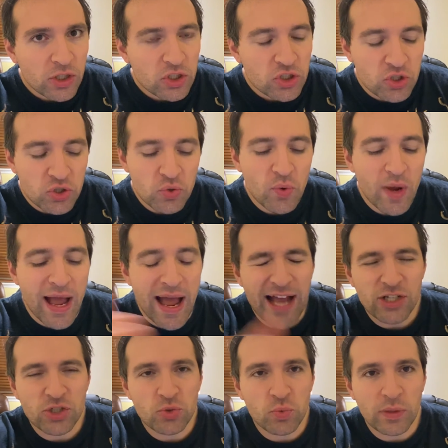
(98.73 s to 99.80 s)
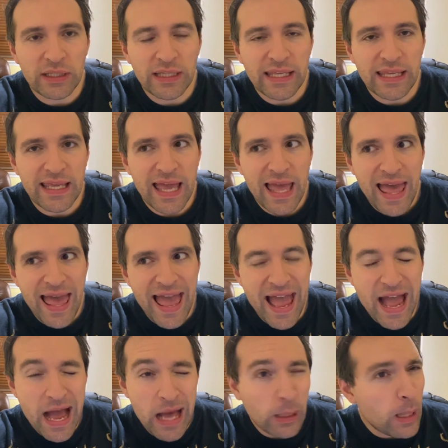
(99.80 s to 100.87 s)
to actually
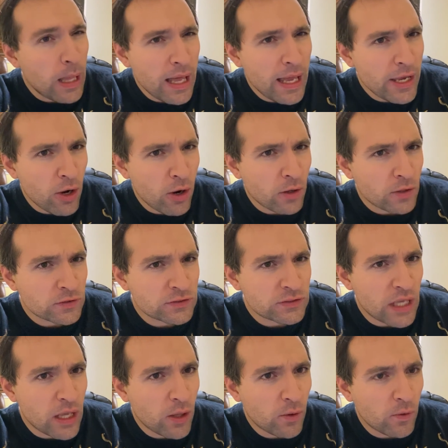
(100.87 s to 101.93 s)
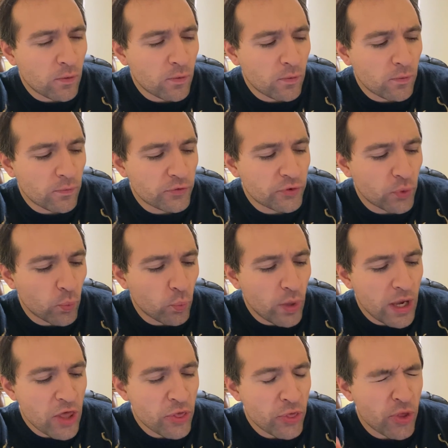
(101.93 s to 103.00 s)
ally ourselves
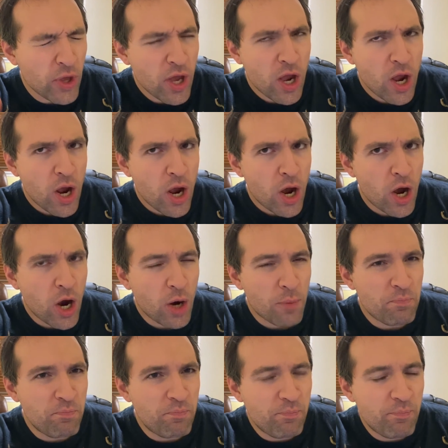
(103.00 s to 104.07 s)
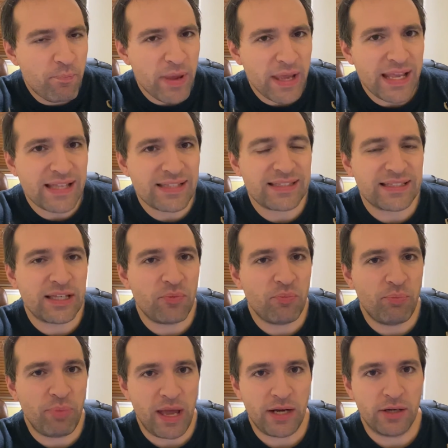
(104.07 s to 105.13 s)
with our biggest
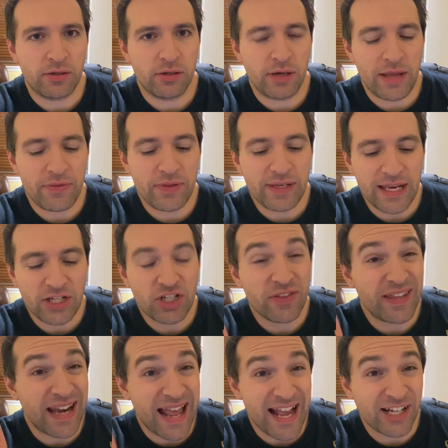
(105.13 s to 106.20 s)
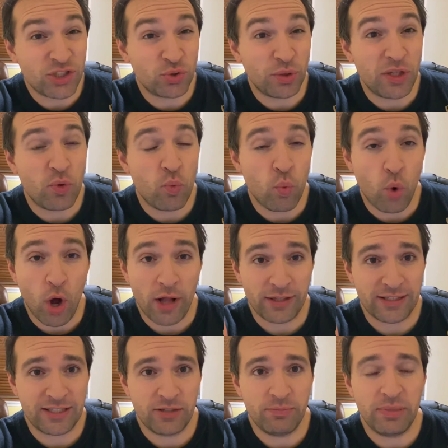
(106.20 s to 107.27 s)
competitor and the nation that actually
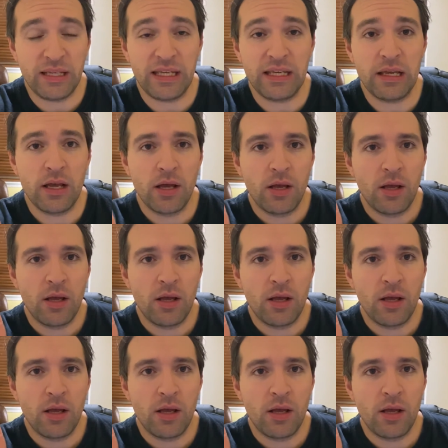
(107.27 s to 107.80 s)
wants to be